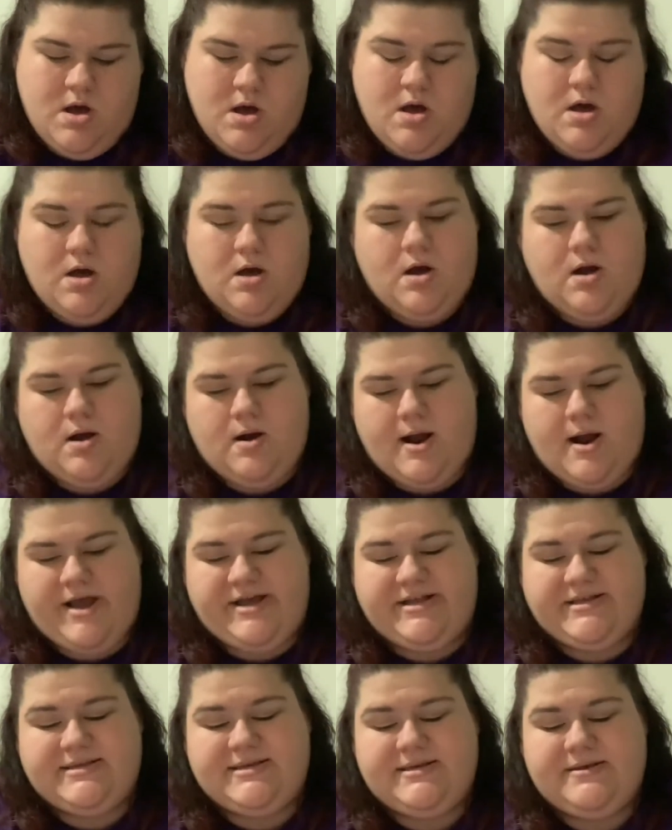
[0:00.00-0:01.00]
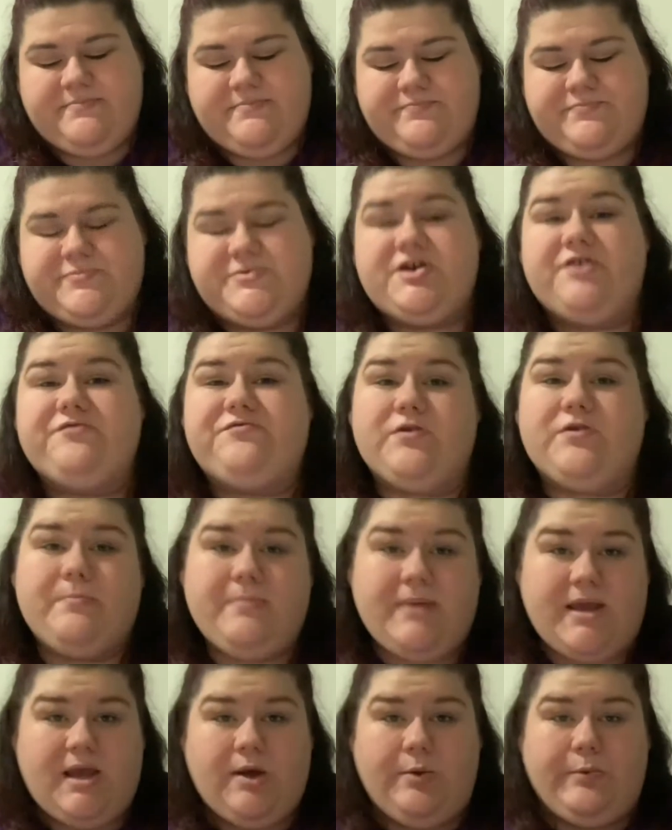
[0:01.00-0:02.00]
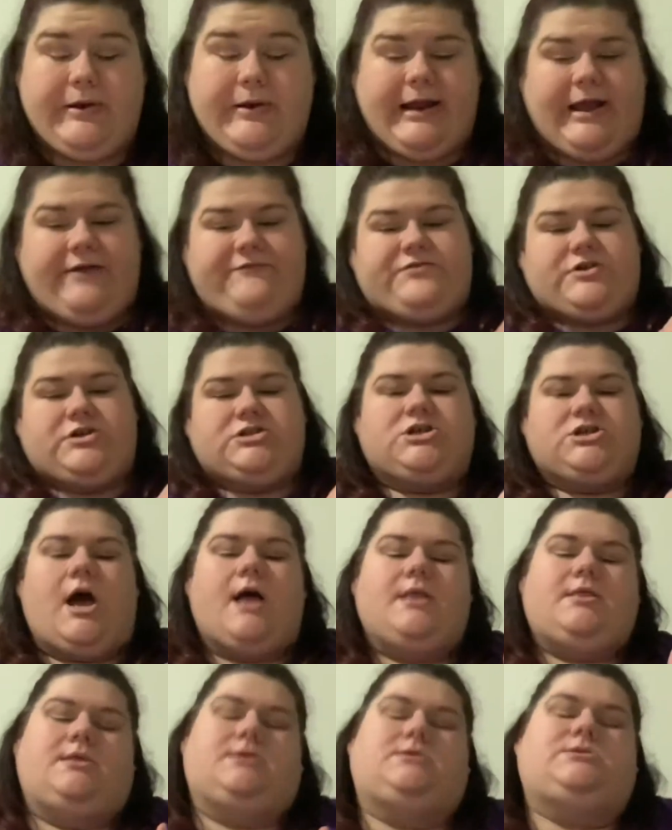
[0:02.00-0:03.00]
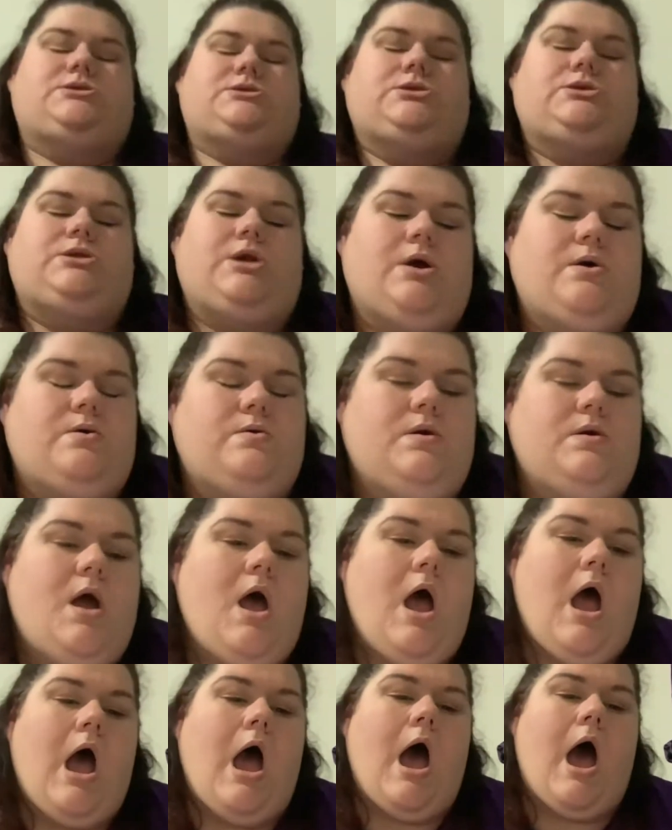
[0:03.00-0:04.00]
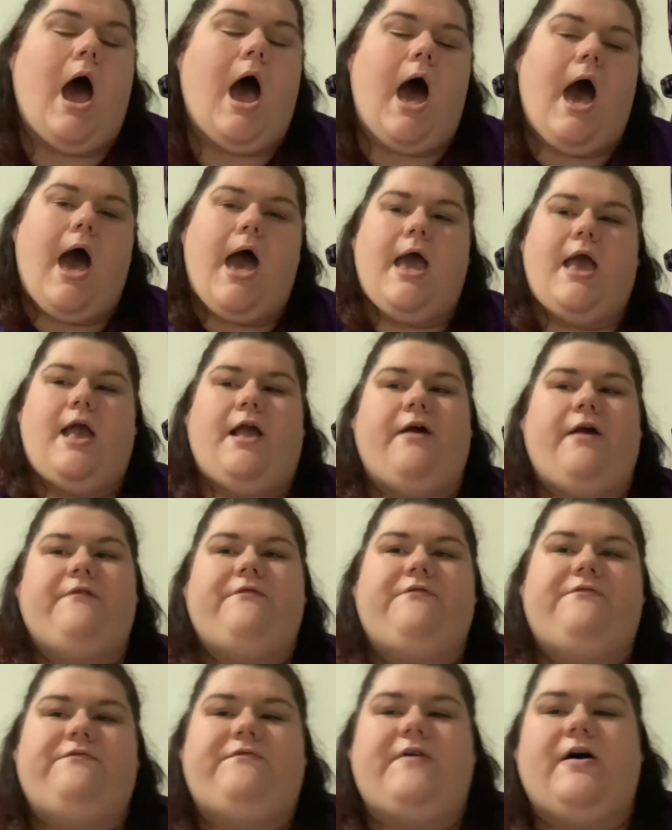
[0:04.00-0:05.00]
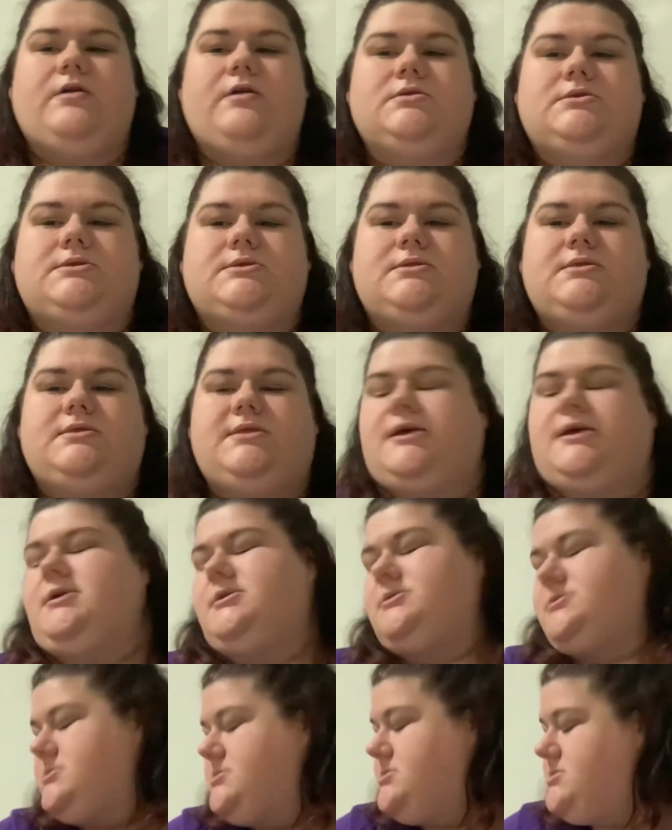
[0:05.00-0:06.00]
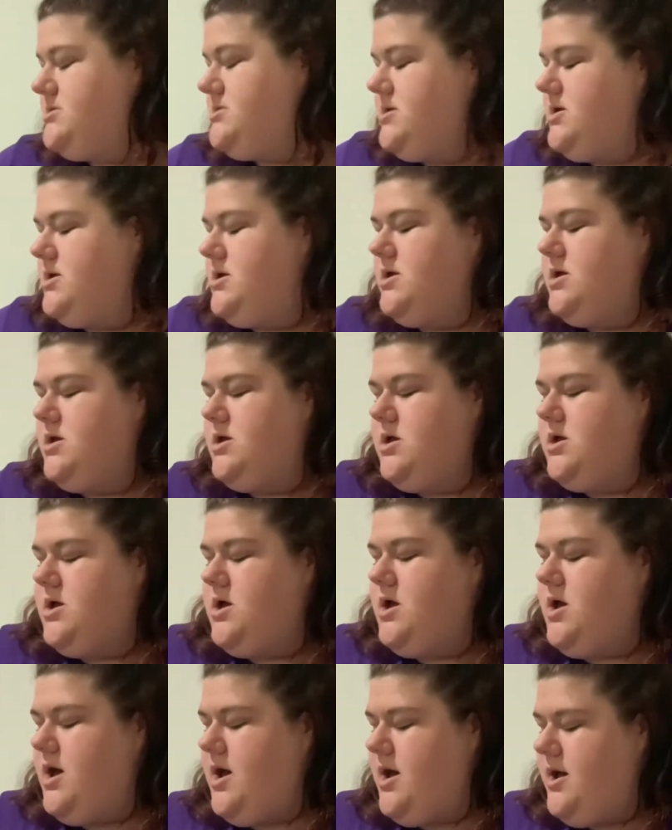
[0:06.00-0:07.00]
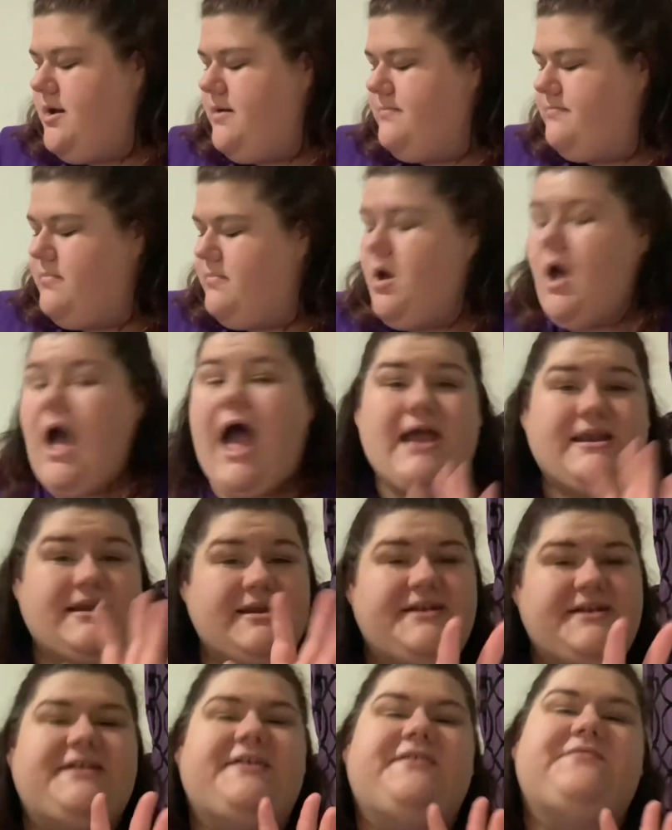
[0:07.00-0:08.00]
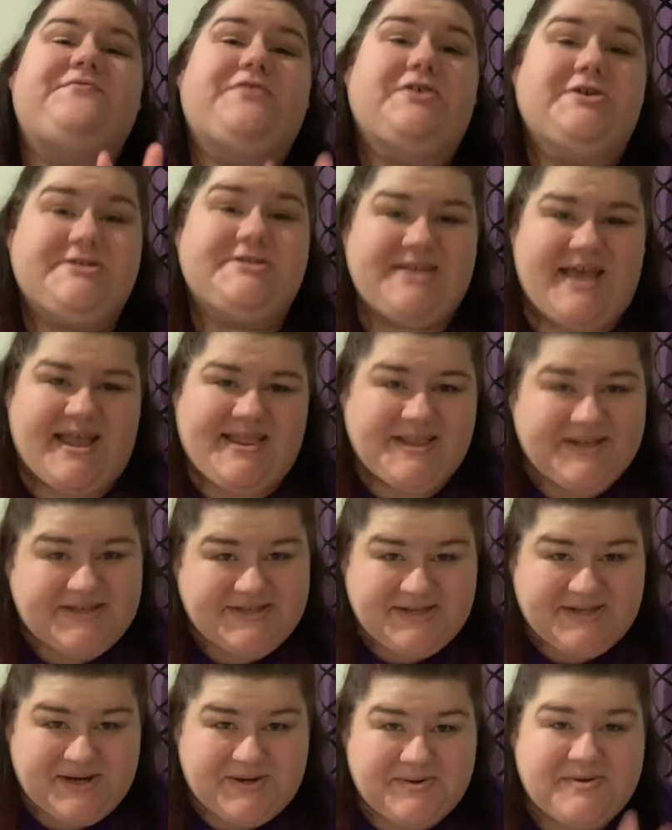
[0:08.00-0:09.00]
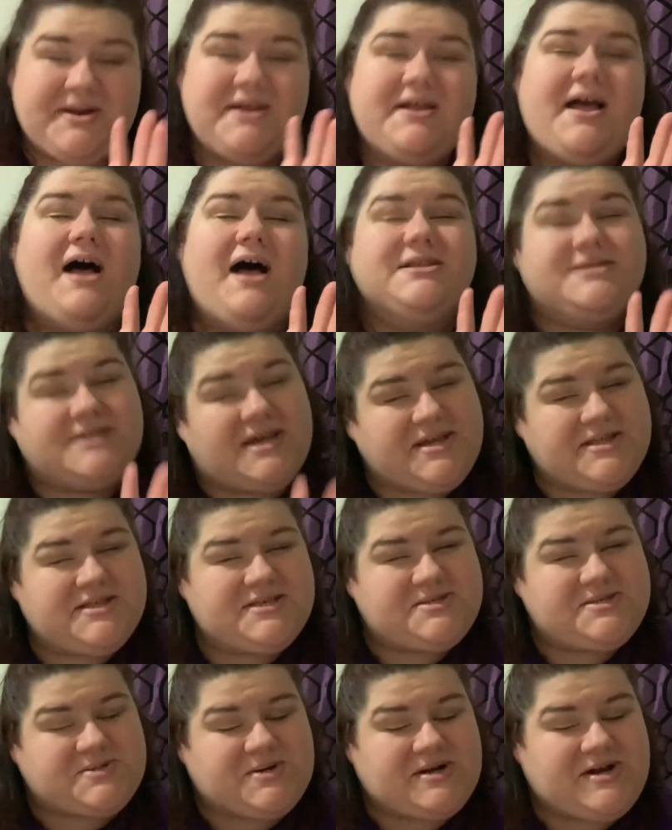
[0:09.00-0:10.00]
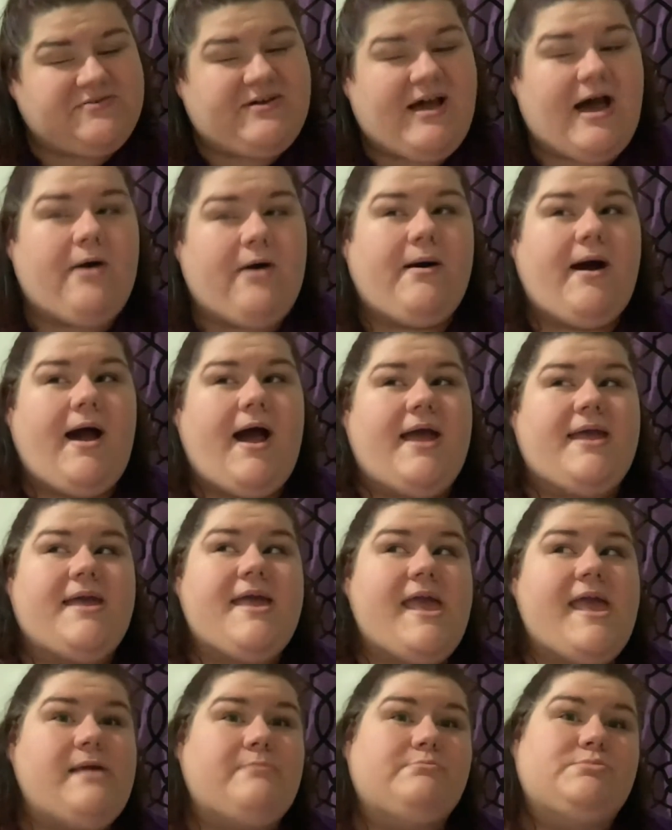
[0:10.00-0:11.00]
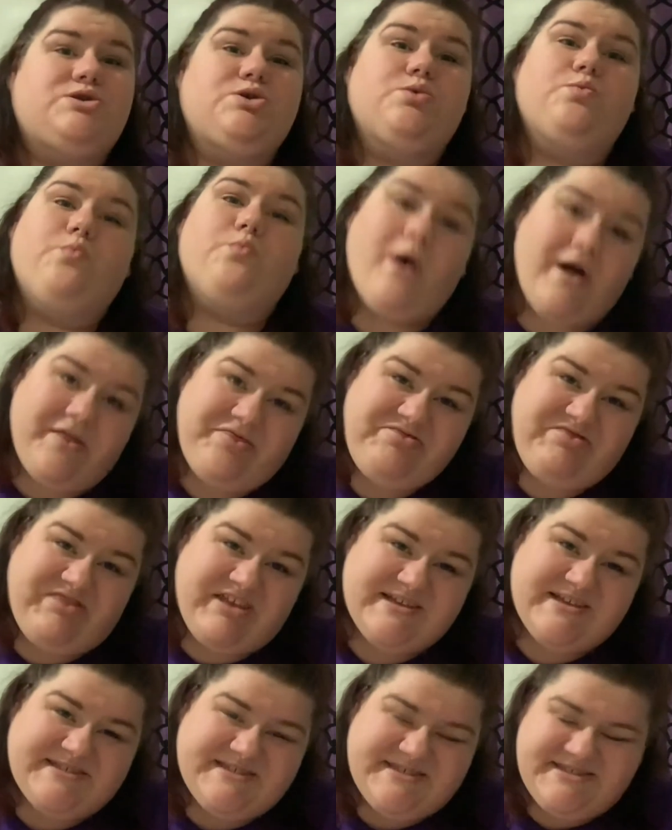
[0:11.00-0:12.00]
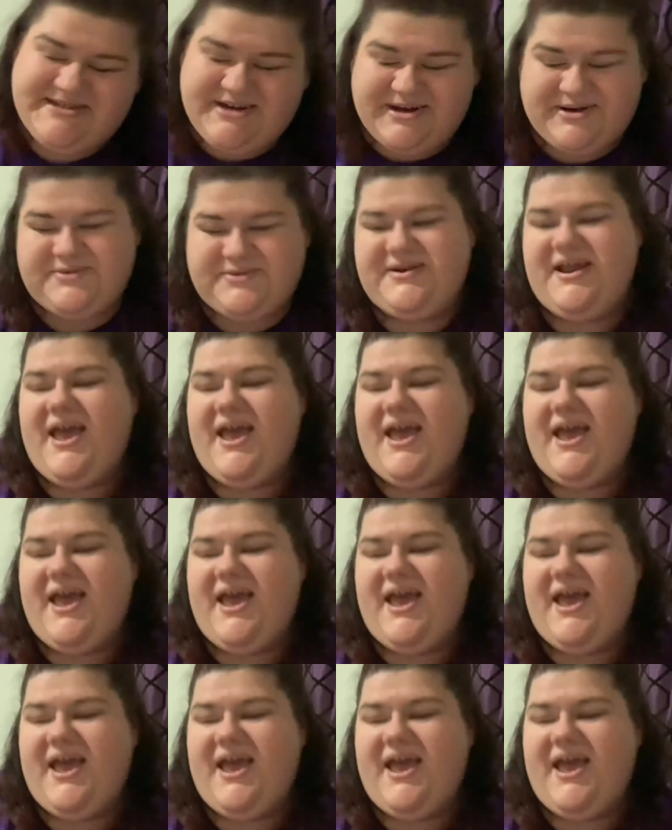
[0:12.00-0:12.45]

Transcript: Alright, so for me, when I first got this stone, I felt this, I didn't first get this stone. I'll tell you the story of how I came to want this stone.